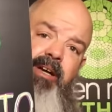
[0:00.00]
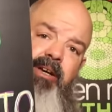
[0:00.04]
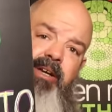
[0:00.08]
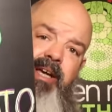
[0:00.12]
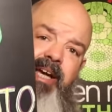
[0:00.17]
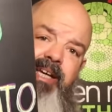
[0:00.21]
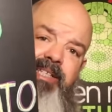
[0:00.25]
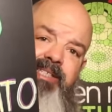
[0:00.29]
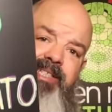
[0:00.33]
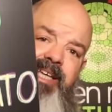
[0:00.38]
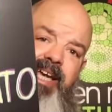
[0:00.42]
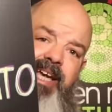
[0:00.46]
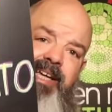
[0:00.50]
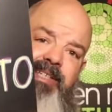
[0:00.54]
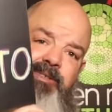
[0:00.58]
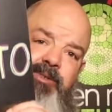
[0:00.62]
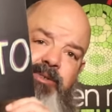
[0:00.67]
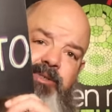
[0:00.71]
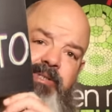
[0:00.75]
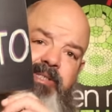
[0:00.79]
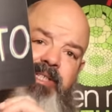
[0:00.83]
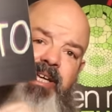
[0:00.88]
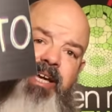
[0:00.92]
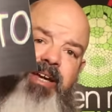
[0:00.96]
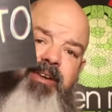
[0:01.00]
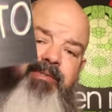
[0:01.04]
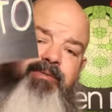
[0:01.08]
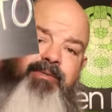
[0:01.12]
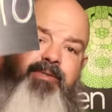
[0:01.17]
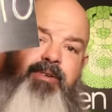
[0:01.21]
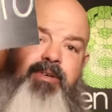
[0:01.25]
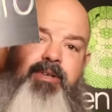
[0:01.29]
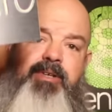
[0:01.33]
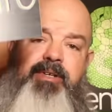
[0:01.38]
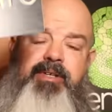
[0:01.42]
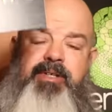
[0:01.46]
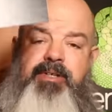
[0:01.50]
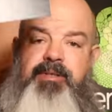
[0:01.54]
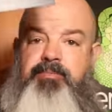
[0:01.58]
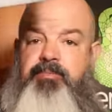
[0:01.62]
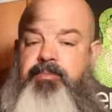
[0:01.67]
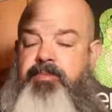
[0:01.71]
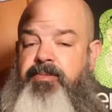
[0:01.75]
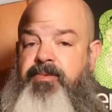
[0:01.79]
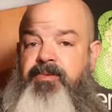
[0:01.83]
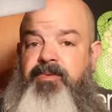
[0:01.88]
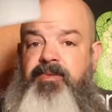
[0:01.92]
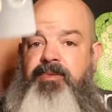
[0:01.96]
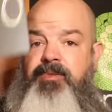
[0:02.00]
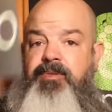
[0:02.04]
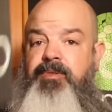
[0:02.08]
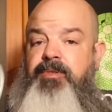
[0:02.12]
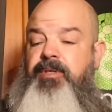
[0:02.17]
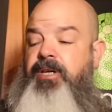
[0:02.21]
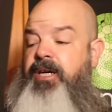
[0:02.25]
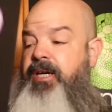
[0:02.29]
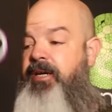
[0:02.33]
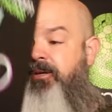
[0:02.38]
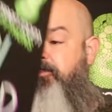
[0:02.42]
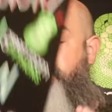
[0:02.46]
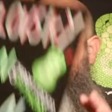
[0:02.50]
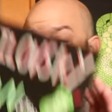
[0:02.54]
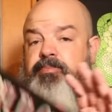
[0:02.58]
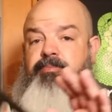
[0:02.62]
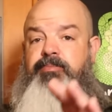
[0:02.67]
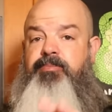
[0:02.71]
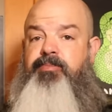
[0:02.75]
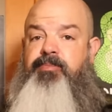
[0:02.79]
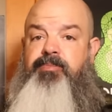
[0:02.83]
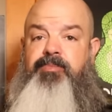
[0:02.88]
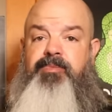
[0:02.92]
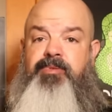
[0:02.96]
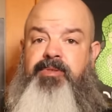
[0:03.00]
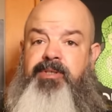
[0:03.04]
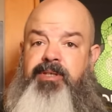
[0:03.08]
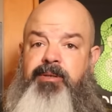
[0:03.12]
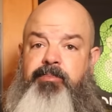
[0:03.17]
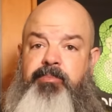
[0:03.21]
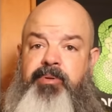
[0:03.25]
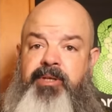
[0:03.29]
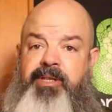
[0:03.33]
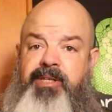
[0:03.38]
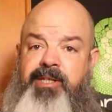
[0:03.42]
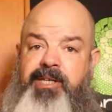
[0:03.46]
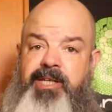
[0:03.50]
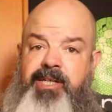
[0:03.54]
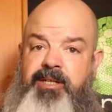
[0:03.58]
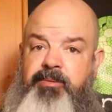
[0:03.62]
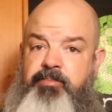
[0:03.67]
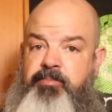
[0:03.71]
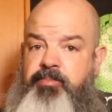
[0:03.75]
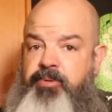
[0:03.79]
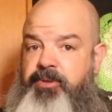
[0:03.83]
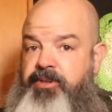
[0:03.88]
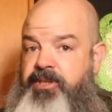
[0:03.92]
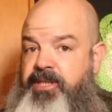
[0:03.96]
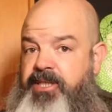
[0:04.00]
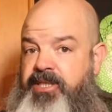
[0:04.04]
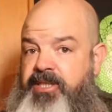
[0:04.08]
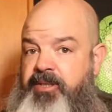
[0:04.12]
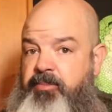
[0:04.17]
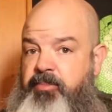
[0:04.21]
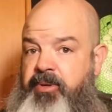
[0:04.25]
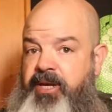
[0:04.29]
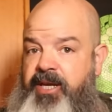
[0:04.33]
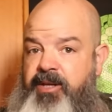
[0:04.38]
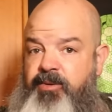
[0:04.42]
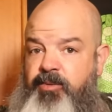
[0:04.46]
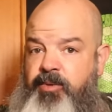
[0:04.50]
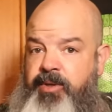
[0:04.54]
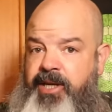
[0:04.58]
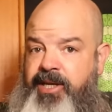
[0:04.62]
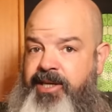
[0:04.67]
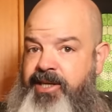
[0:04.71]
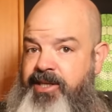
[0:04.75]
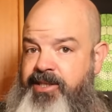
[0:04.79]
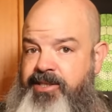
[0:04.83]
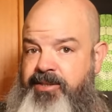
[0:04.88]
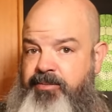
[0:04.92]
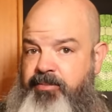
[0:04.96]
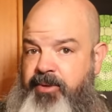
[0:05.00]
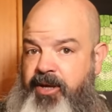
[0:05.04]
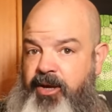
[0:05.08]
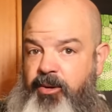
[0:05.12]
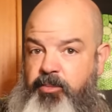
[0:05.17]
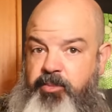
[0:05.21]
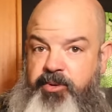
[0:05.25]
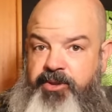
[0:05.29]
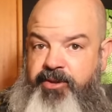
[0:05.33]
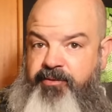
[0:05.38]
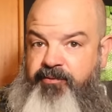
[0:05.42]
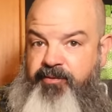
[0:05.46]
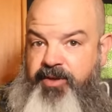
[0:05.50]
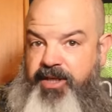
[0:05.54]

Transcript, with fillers: all kinds of extra stuff, uh, the ability to participate when I need some help with a